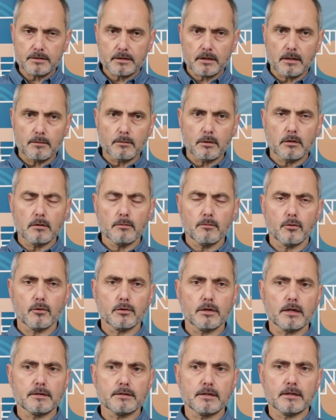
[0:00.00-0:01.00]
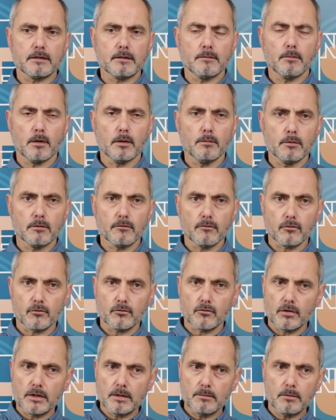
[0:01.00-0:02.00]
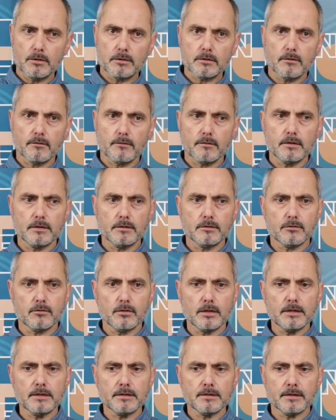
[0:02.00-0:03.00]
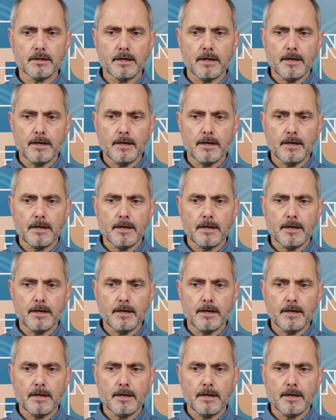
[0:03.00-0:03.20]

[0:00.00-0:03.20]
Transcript: chemical products at the moment for treatment of these trees.